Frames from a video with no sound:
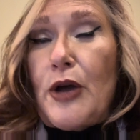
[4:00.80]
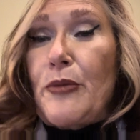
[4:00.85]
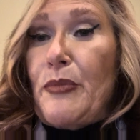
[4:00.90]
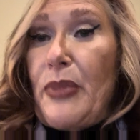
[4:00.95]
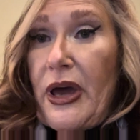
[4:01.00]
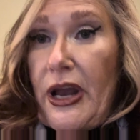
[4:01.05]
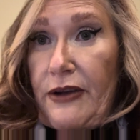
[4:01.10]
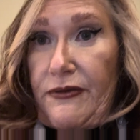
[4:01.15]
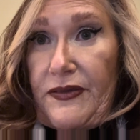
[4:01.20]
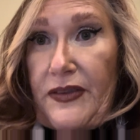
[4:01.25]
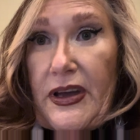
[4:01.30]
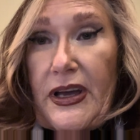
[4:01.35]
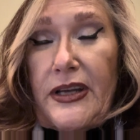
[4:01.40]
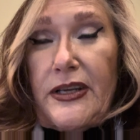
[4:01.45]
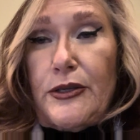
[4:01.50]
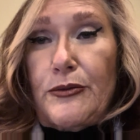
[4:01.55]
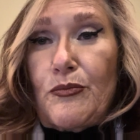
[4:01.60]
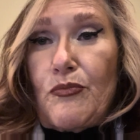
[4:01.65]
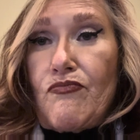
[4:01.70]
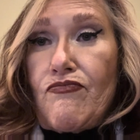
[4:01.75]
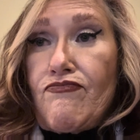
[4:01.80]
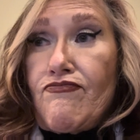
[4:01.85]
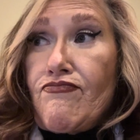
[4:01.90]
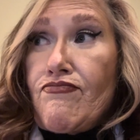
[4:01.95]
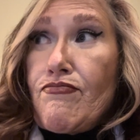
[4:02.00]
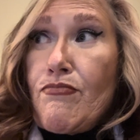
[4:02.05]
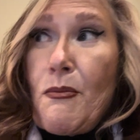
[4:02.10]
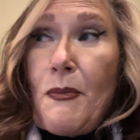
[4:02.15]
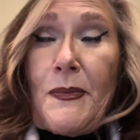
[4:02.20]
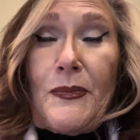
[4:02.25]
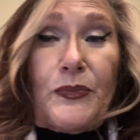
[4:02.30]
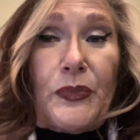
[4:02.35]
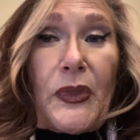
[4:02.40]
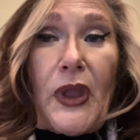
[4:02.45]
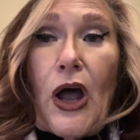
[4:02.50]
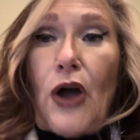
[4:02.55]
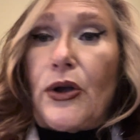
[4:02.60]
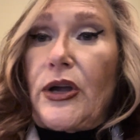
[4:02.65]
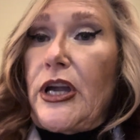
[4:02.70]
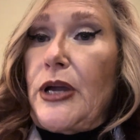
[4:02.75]
benefit.
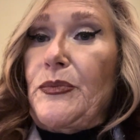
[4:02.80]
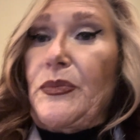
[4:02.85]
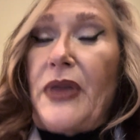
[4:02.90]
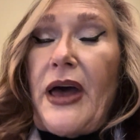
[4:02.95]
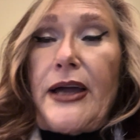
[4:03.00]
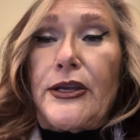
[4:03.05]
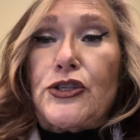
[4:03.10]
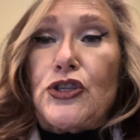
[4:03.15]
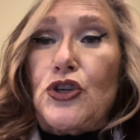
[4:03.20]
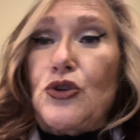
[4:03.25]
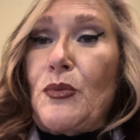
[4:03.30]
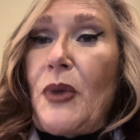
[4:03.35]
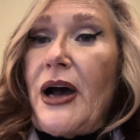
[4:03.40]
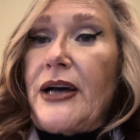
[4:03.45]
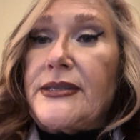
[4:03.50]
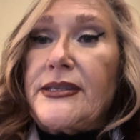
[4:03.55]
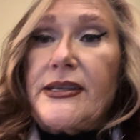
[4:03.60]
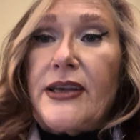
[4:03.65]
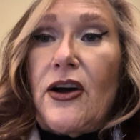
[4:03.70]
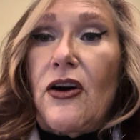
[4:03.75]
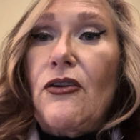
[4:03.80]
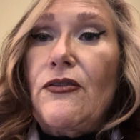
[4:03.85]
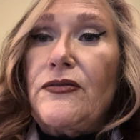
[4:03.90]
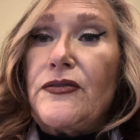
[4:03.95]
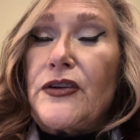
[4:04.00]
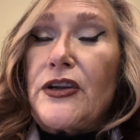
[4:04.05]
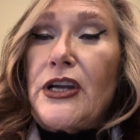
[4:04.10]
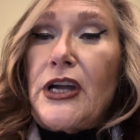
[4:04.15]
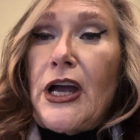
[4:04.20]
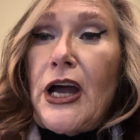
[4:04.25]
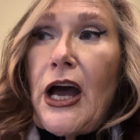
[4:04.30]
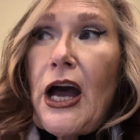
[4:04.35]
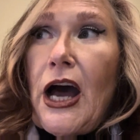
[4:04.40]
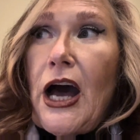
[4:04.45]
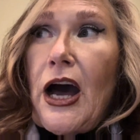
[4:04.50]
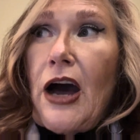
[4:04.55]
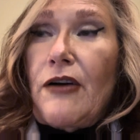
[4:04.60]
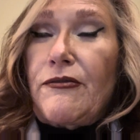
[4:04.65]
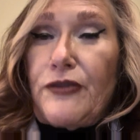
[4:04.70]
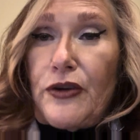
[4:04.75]
I'll keep that to myself
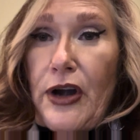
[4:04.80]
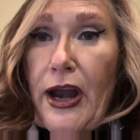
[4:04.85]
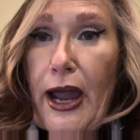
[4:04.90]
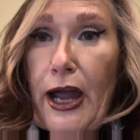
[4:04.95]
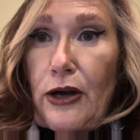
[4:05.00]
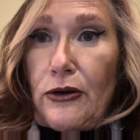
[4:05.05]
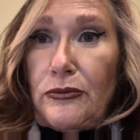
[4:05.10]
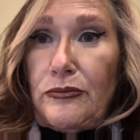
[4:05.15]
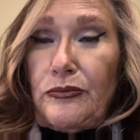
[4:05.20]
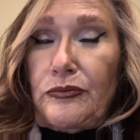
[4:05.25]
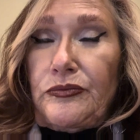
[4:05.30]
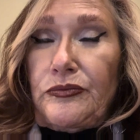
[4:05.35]
for now.